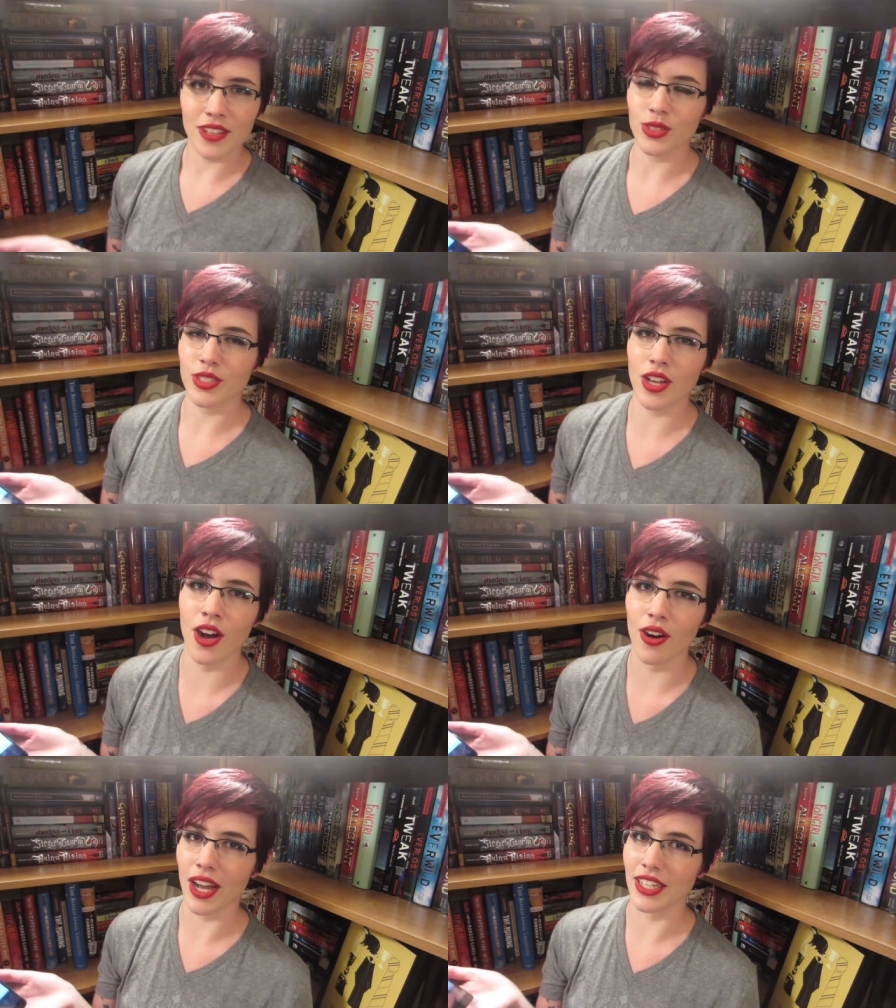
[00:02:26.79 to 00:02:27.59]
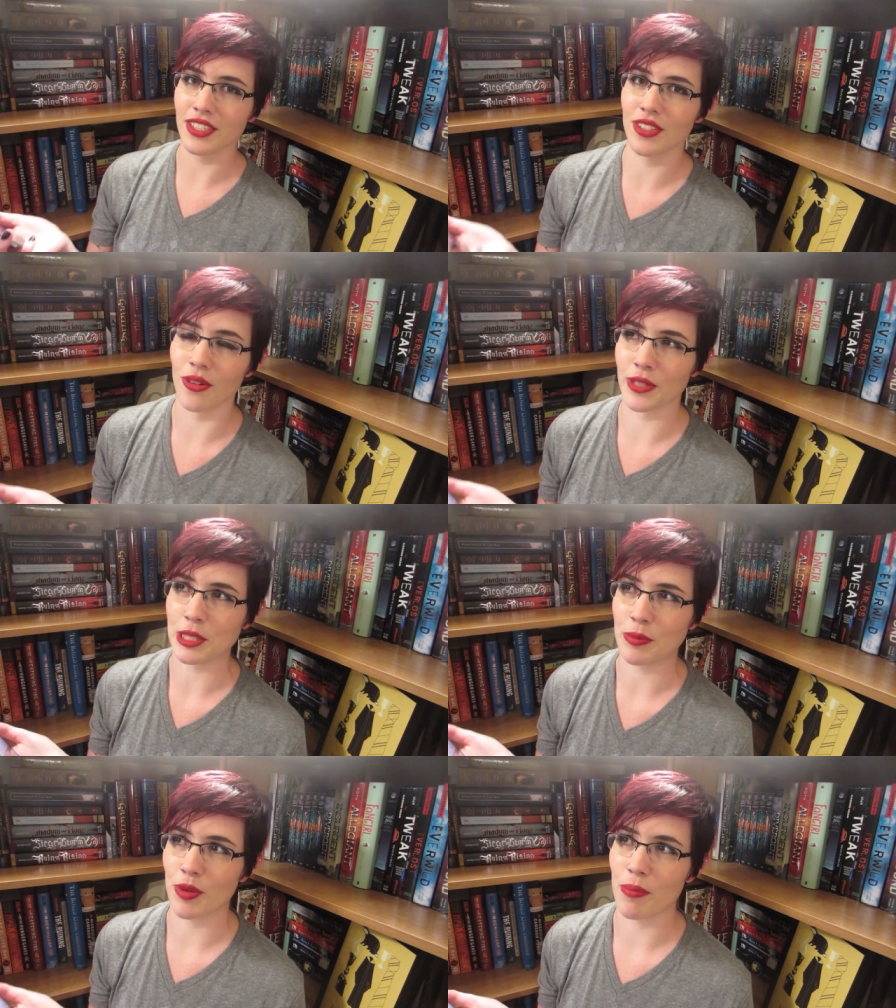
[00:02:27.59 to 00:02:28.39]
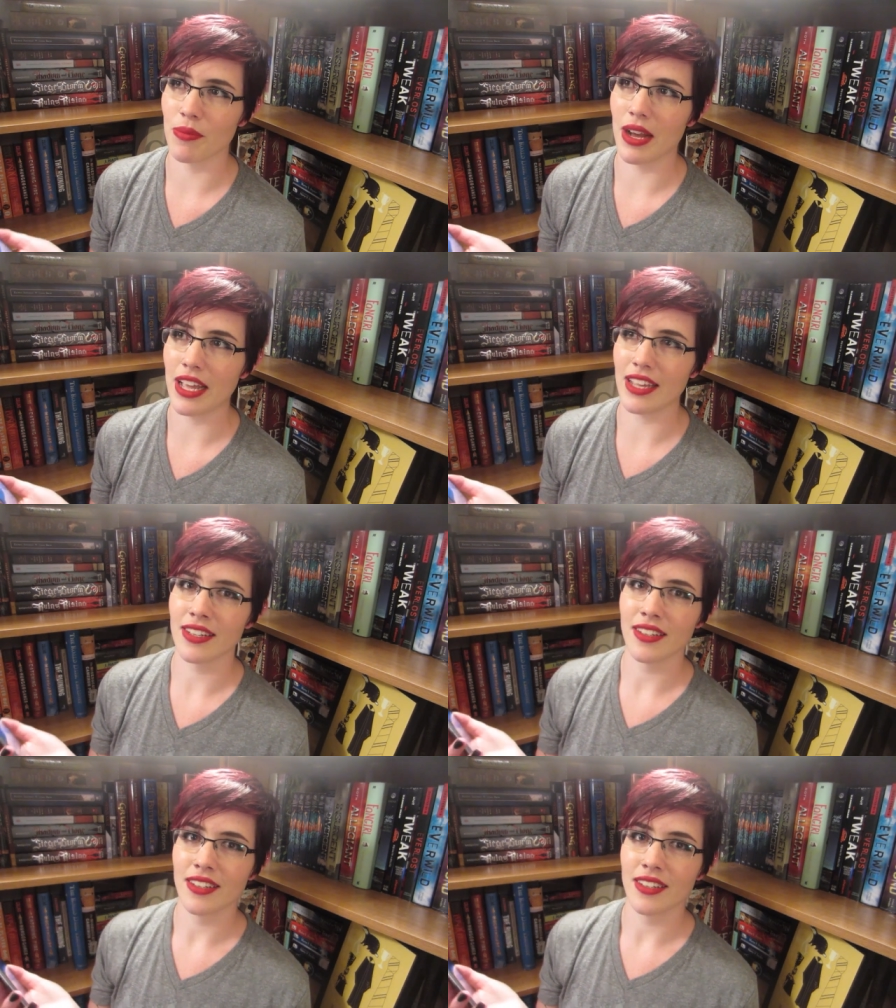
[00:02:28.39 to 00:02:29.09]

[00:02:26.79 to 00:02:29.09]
so I don't really prep my